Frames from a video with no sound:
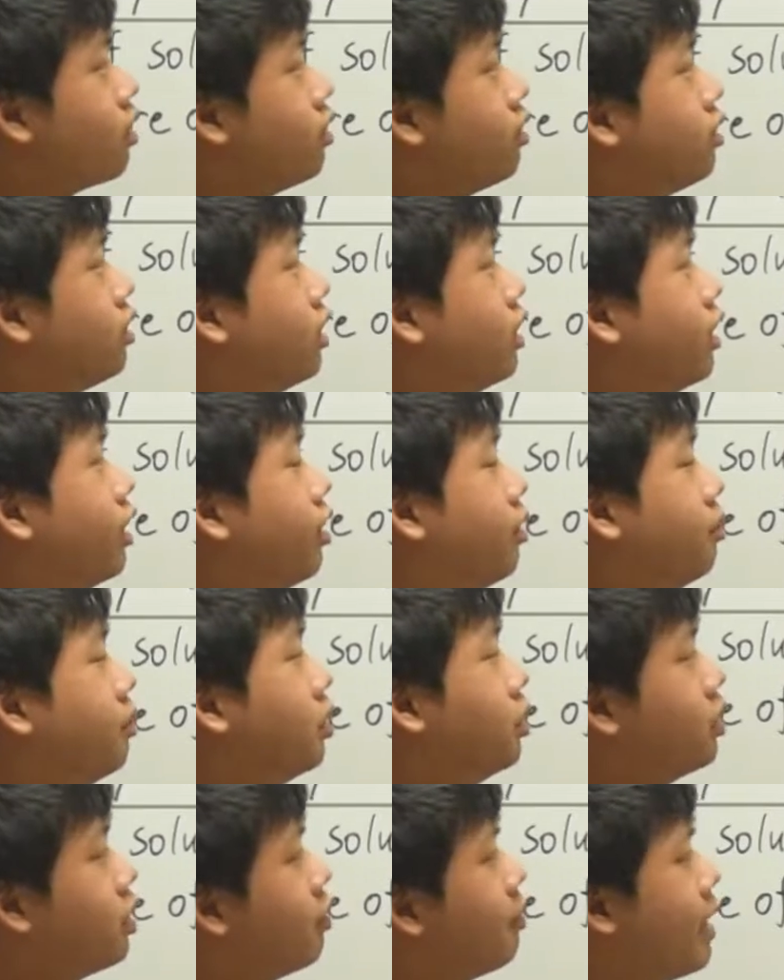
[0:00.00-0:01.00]
the
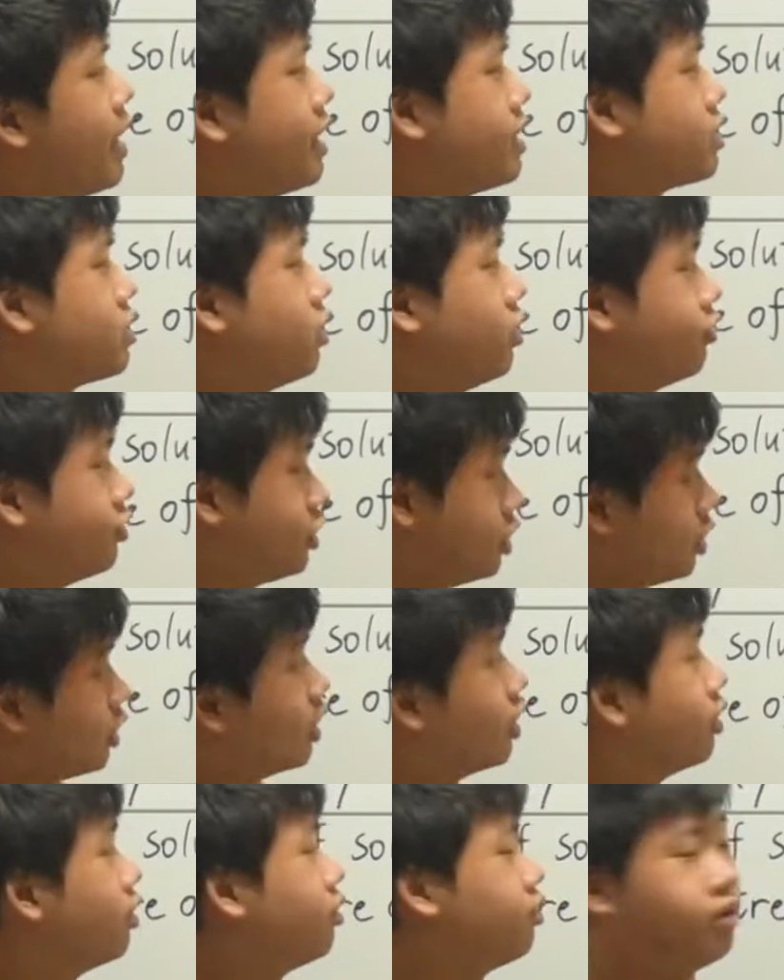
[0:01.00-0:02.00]
molar mass of
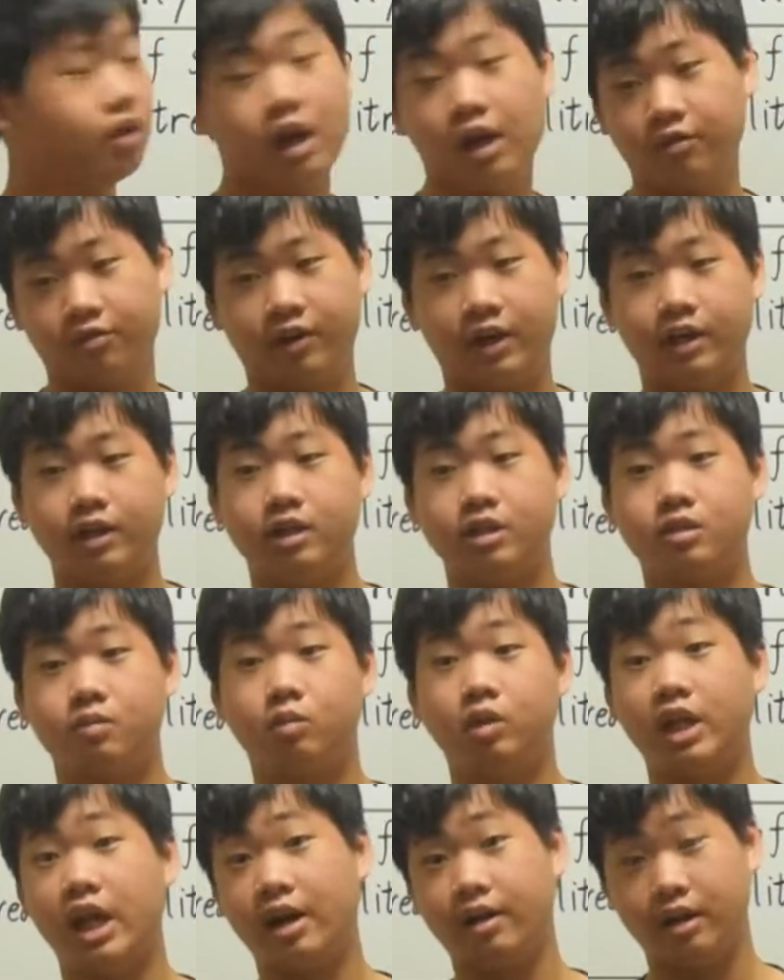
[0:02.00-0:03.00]
sugar and find its
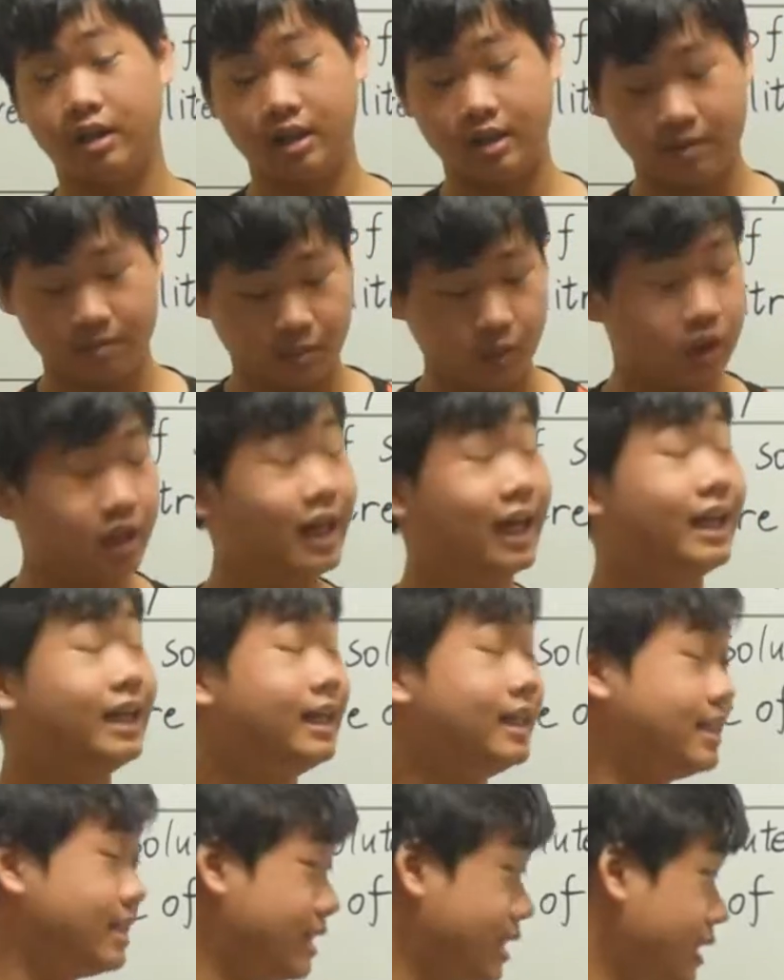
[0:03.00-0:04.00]

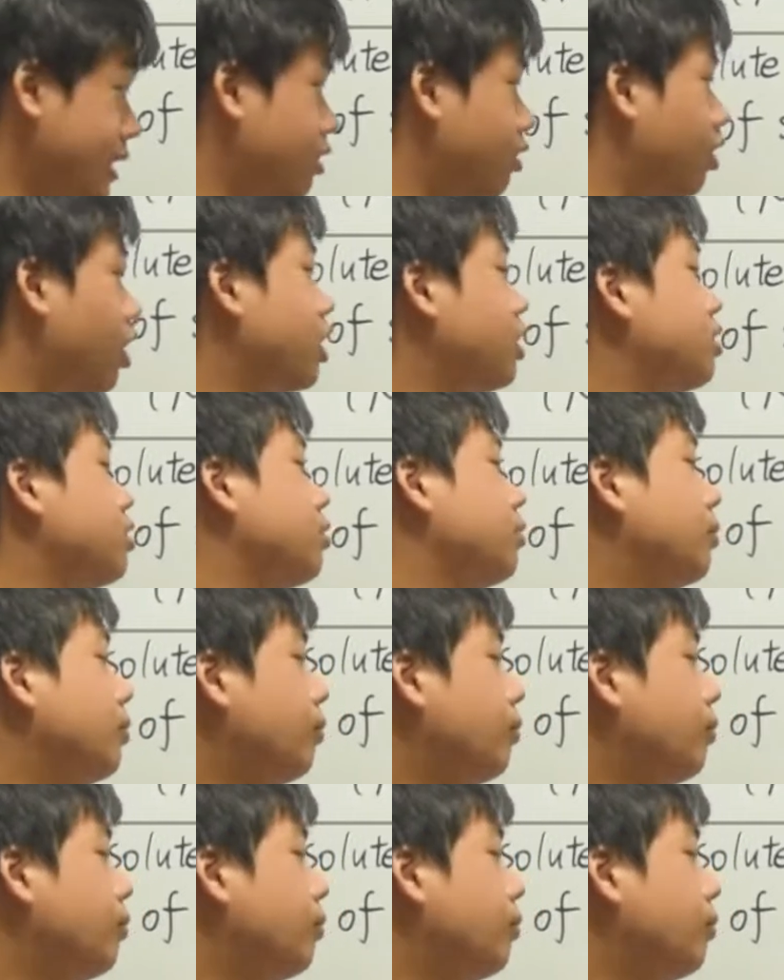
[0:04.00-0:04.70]
molality, alright?